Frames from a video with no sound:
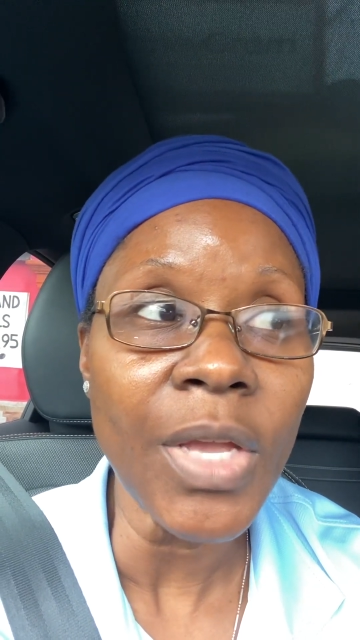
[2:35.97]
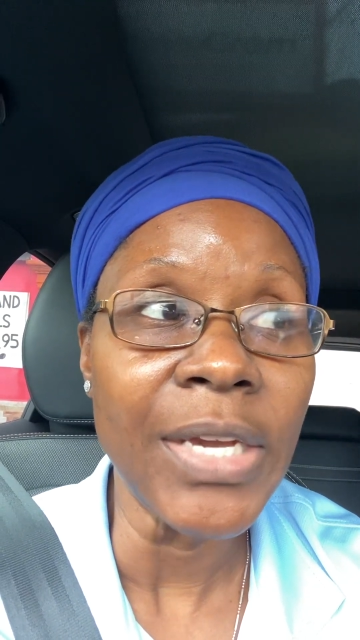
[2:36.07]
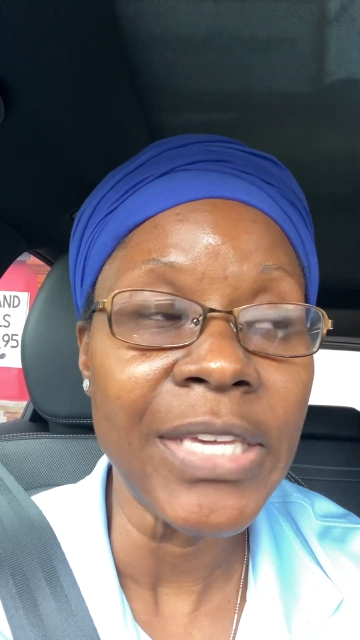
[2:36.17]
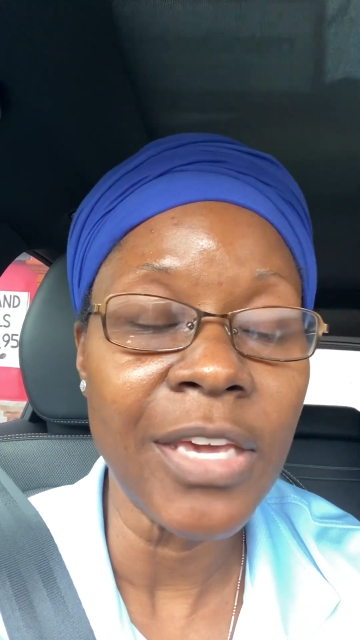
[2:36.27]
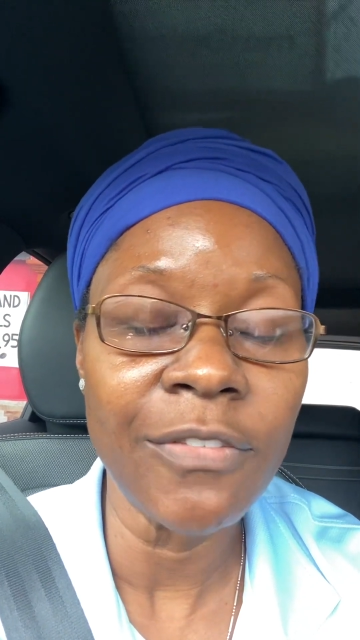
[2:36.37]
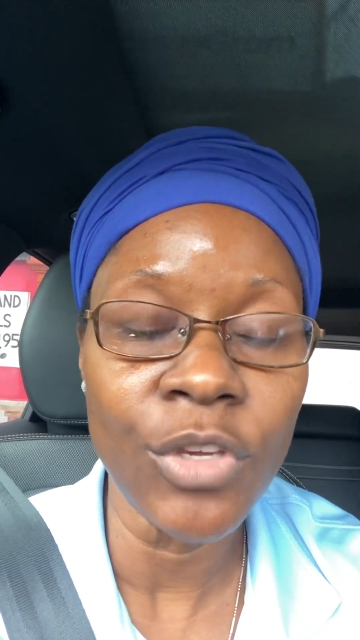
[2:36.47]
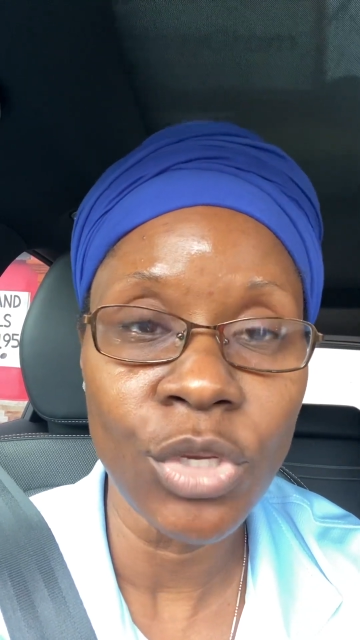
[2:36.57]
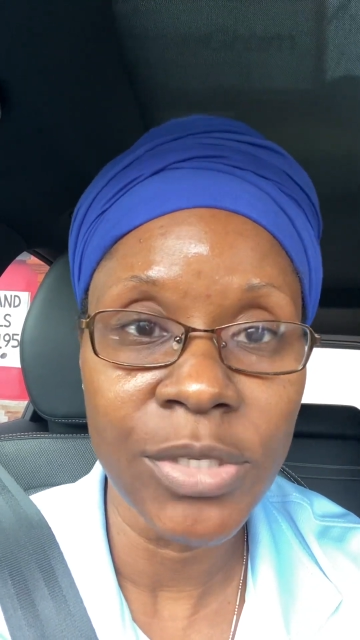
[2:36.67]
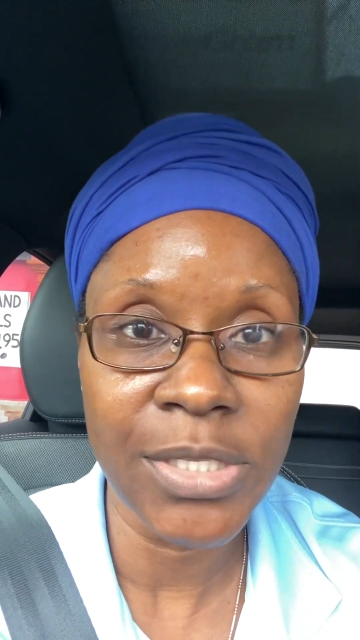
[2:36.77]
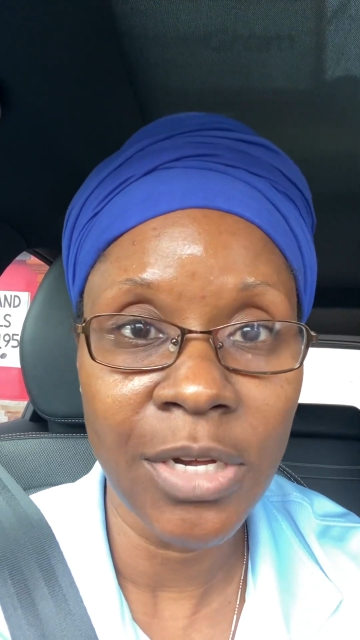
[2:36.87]
giving
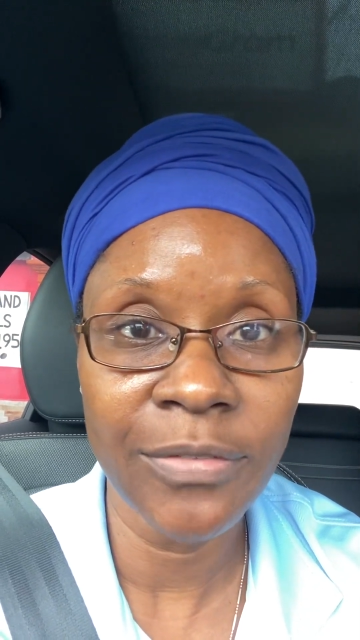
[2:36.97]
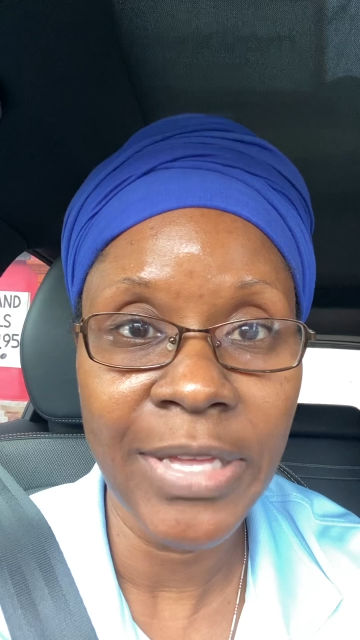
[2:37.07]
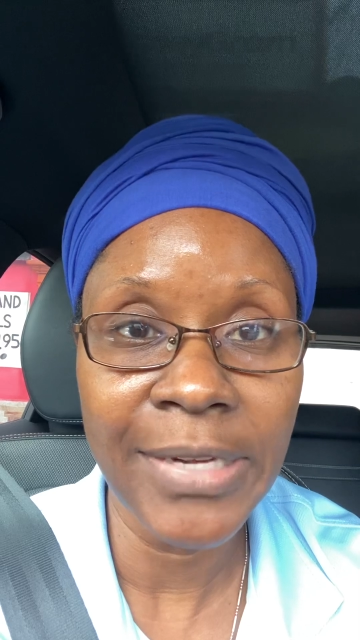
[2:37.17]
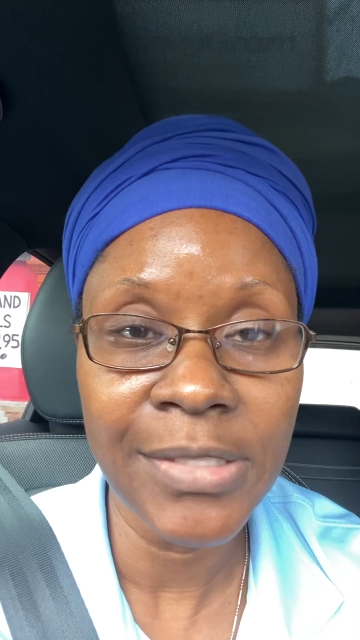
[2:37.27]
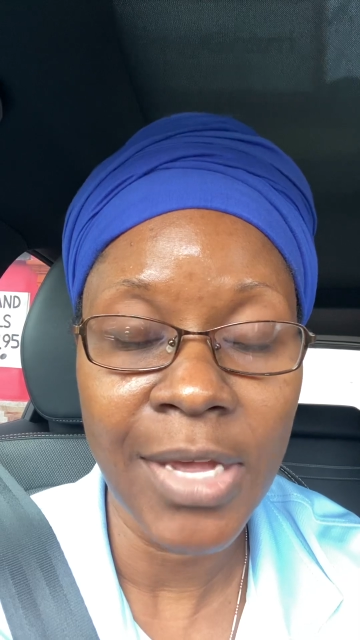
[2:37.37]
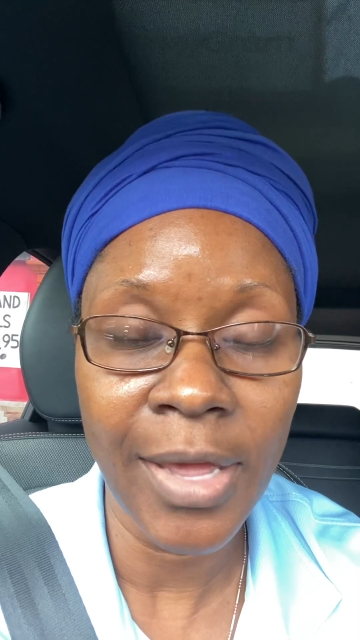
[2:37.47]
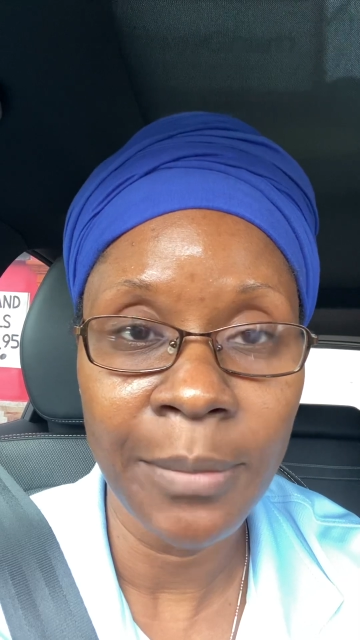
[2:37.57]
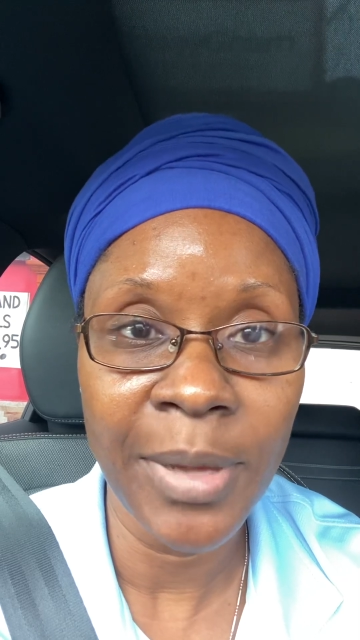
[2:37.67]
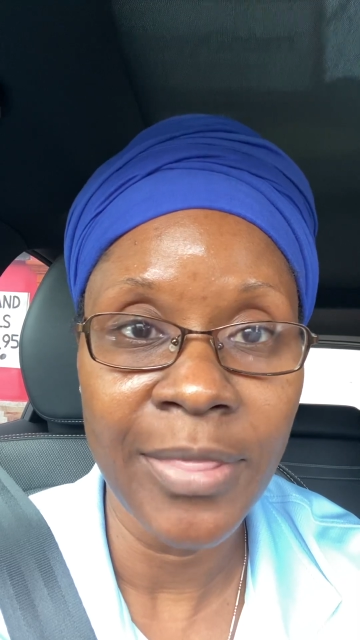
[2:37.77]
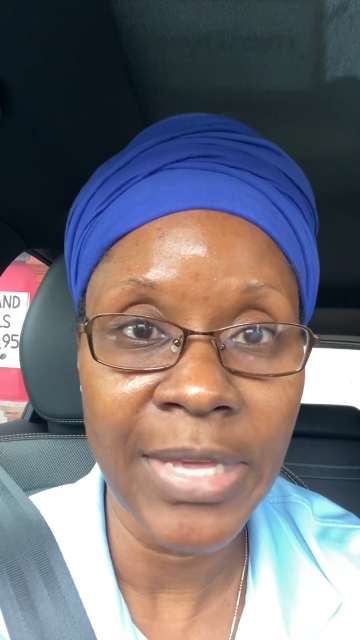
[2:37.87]
yourself that
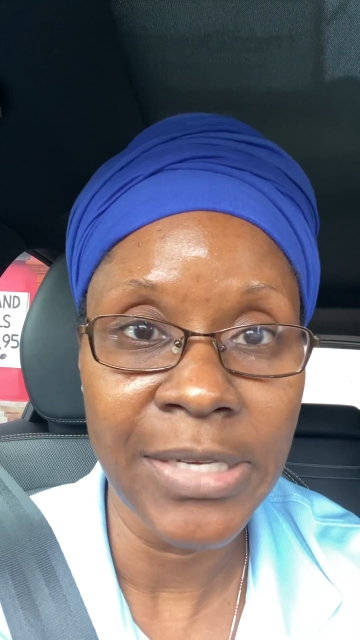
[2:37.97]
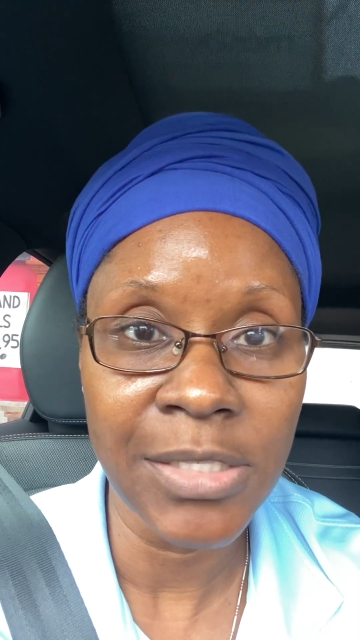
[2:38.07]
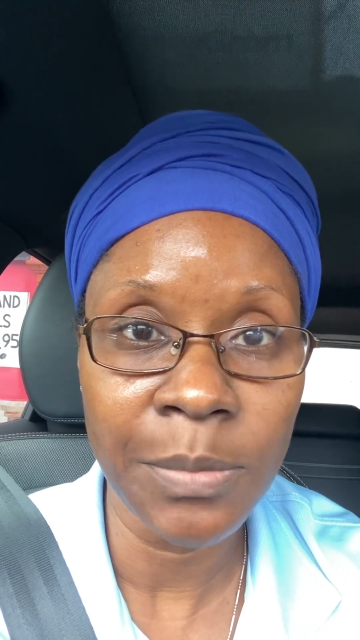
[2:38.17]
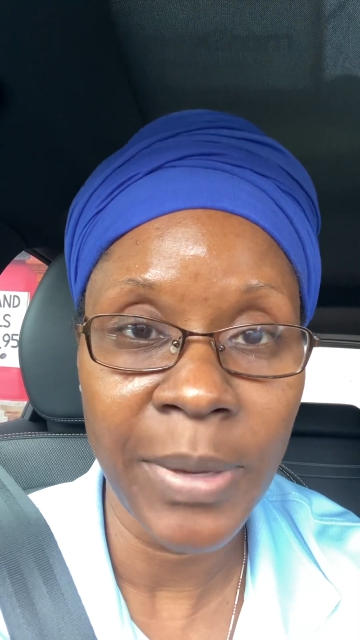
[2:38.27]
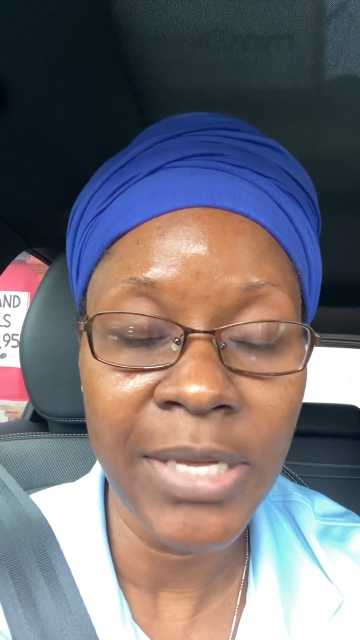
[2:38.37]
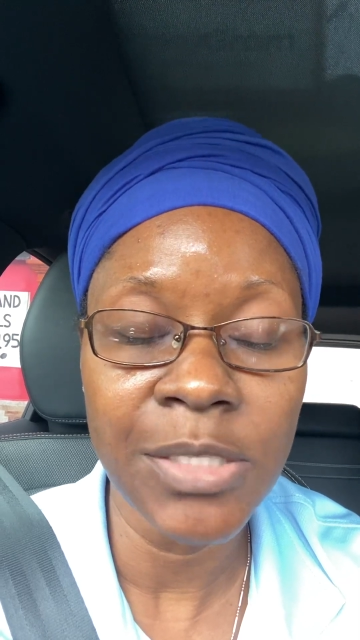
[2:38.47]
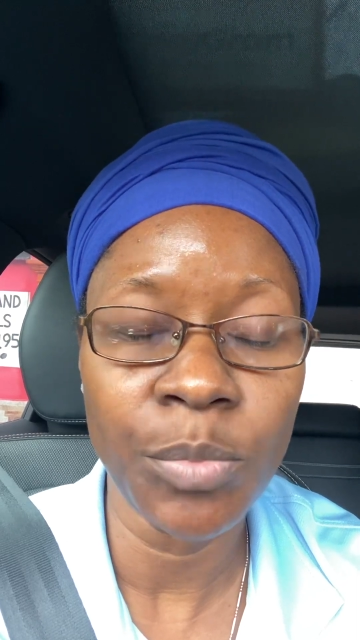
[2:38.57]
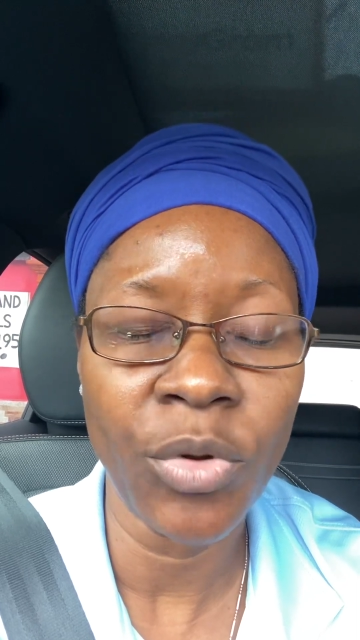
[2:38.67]
time and that space,